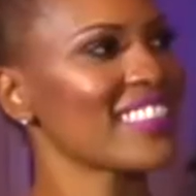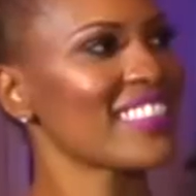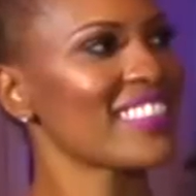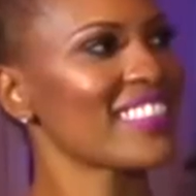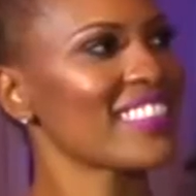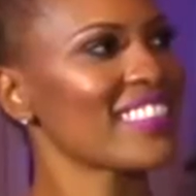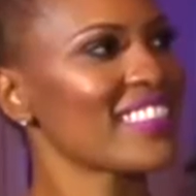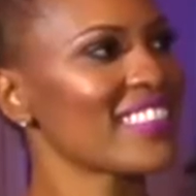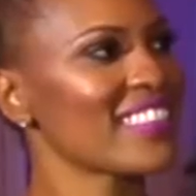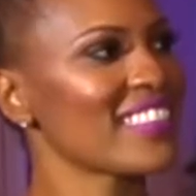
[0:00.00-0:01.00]

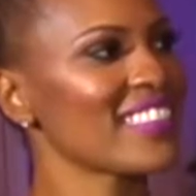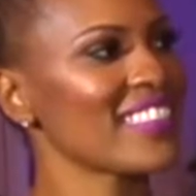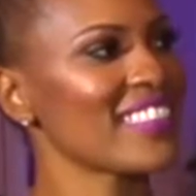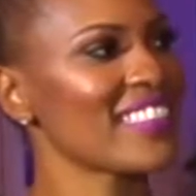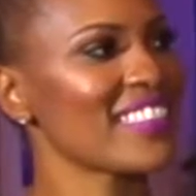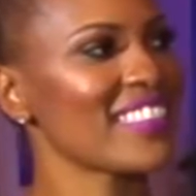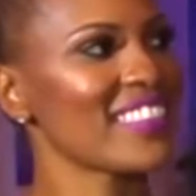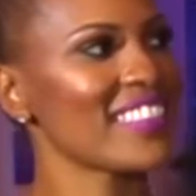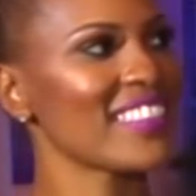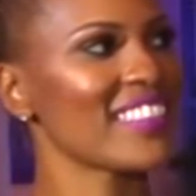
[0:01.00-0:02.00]

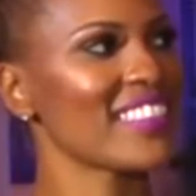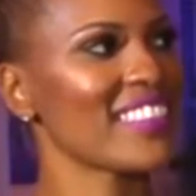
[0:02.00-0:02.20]
No words are spoken by the person on screen.